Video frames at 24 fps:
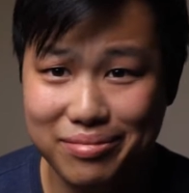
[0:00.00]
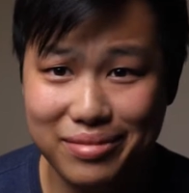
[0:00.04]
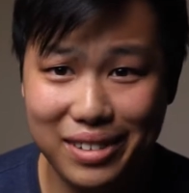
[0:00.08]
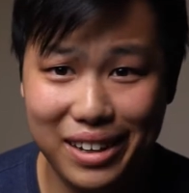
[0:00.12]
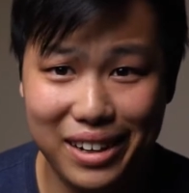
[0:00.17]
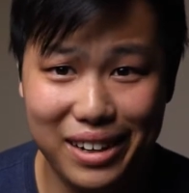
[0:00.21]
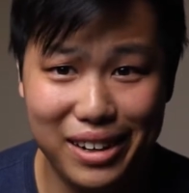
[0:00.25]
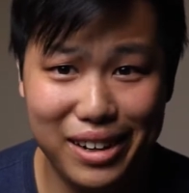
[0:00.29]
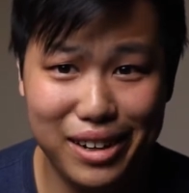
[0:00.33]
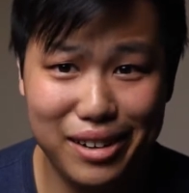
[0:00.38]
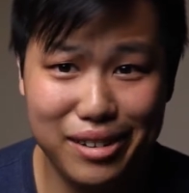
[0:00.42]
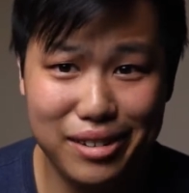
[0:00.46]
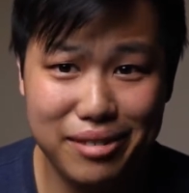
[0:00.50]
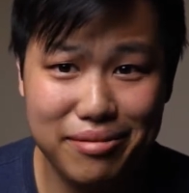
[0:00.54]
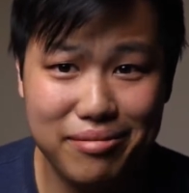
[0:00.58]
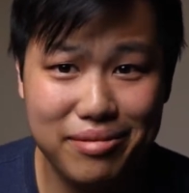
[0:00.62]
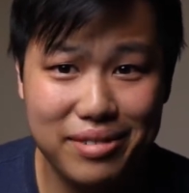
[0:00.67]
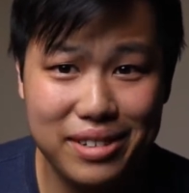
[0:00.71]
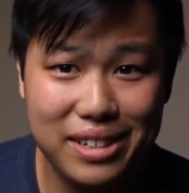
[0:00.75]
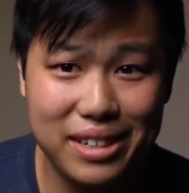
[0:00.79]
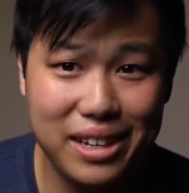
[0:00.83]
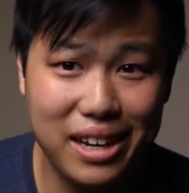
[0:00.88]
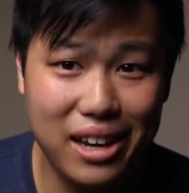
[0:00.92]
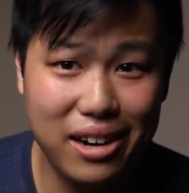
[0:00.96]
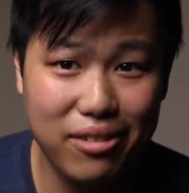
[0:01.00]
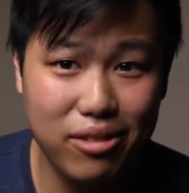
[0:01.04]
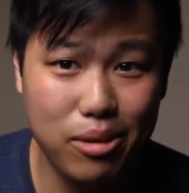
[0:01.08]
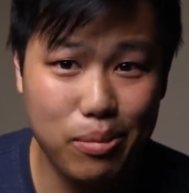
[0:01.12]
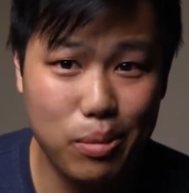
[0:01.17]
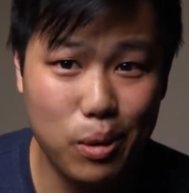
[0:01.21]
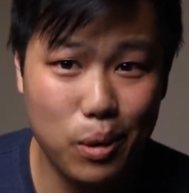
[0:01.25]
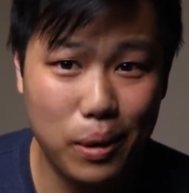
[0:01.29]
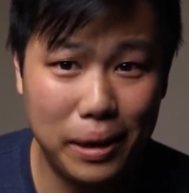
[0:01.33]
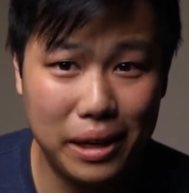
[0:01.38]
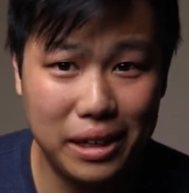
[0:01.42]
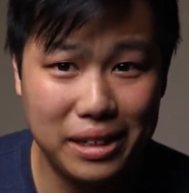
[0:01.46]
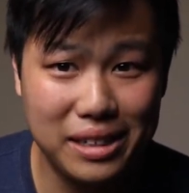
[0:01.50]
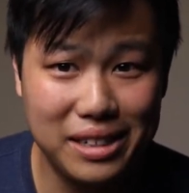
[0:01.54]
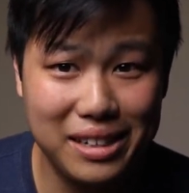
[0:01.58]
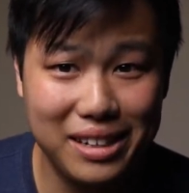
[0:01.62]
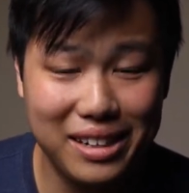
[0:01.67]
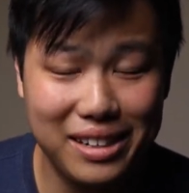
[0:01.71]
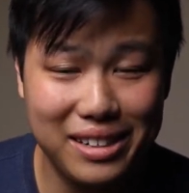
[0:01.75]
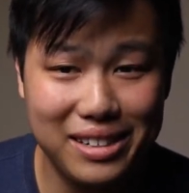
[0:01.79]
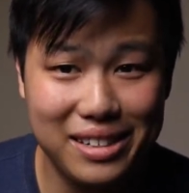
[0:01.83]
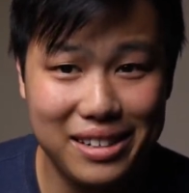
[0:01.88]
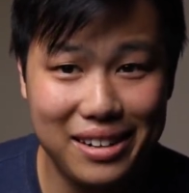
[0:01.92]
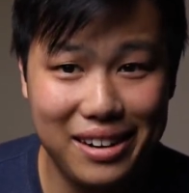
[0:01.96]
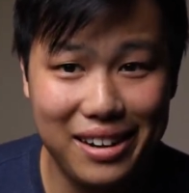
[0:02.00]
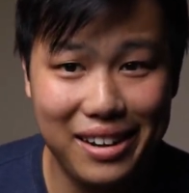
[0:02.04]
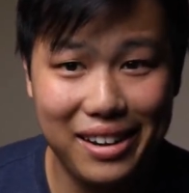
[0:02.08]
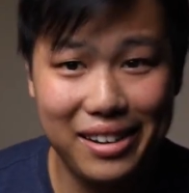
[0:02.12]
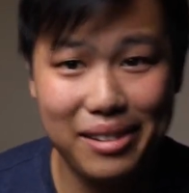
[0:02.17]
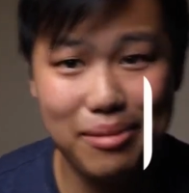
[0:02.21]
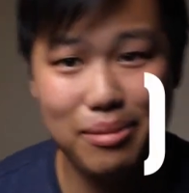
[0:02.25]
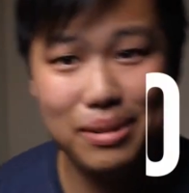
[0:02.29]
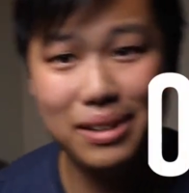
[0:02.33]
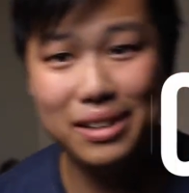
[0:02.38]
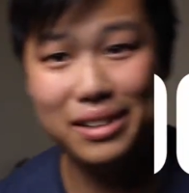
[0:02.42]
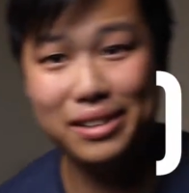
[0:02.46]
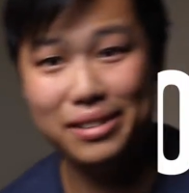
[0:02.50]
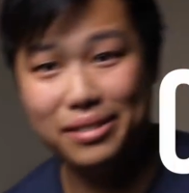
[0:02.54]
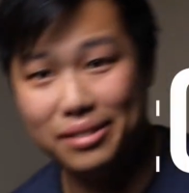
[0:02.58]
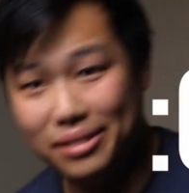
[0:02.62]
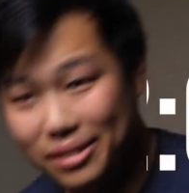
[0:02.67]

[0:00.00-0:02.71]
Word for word: I know, it's kind of a boring day today, but